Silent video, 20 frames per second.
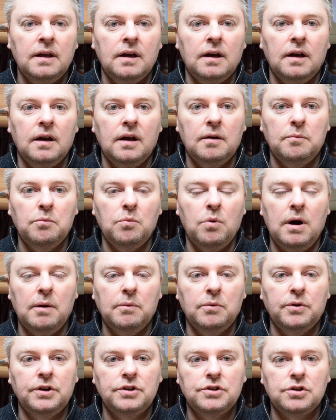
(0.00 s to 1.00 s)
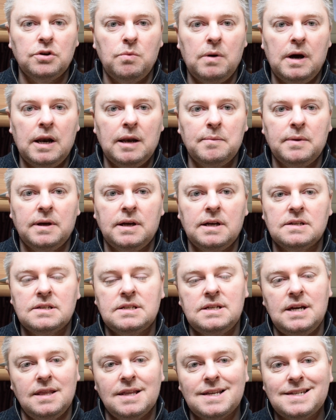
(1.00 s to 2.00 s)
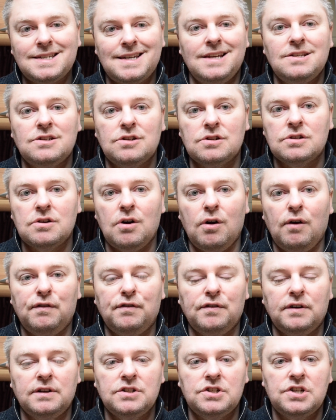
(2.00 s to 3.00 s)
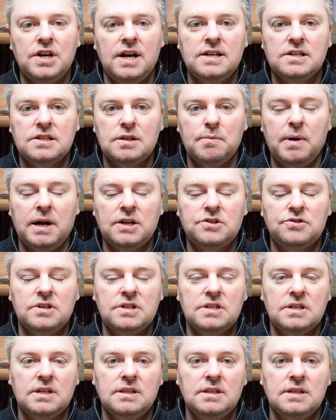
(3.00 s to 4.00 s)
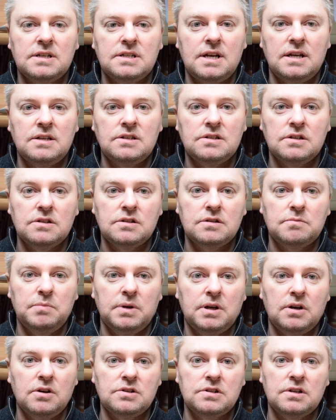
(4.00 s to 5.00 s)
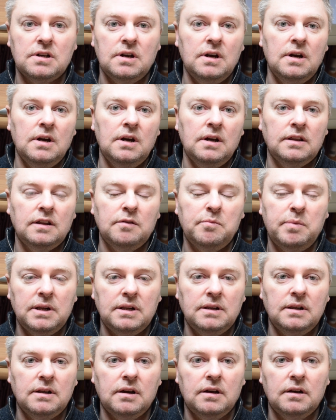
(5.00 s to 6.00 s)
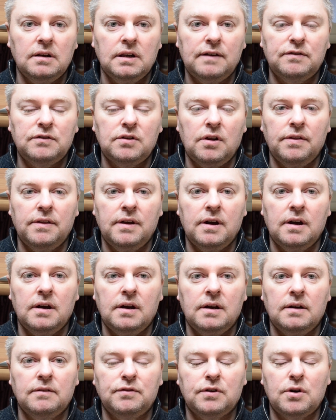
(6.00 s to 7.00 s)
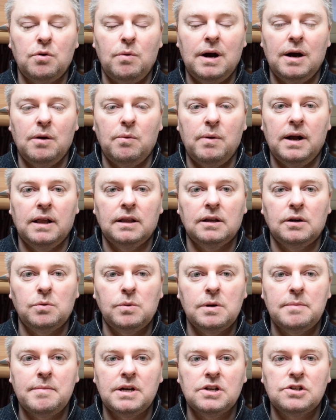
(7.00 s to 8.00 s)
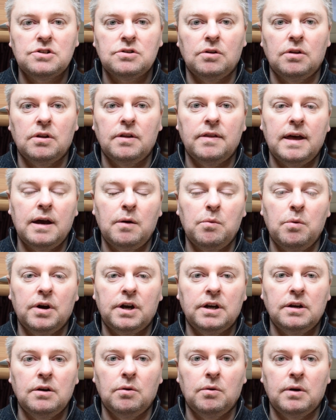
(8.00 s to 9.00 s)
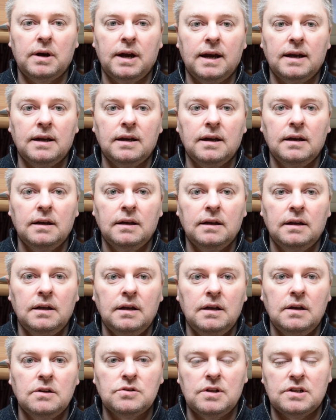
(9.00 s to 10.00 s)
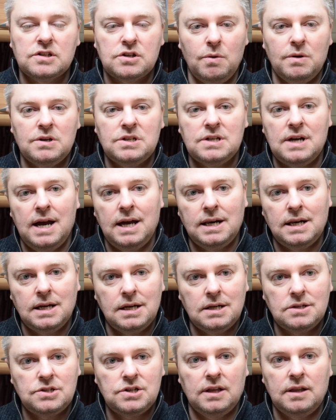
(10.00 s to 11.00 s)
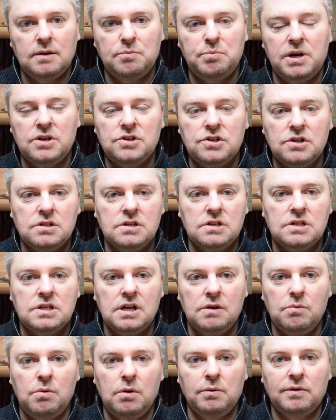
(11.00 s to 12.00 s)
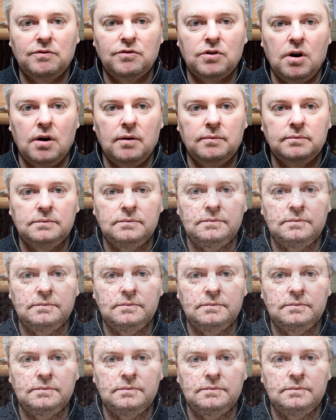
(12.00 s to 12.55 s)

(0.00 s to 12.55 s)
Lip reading: What I'm going to do while I'm here is take the sensors off and change the batteries in the sensors, because they've been left on there for quite a while and I want to make sure that they're working okay. So let's go outside and check the pressures and see what we've got.